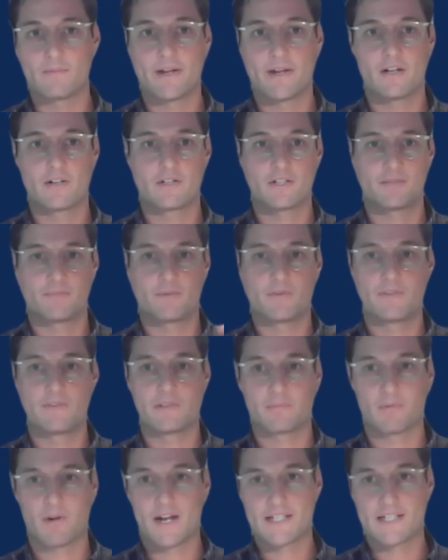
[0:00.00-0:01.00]
but you're just moving
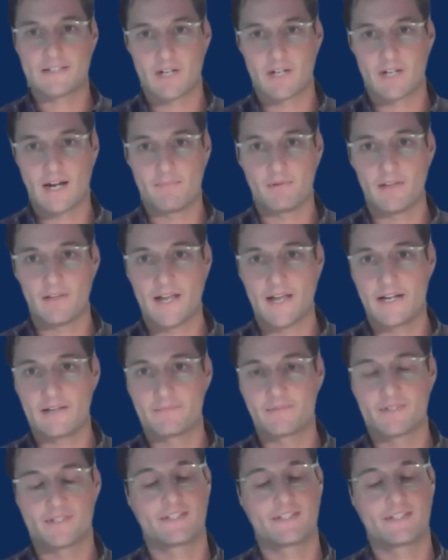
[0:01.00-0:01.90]
the price of a couple items,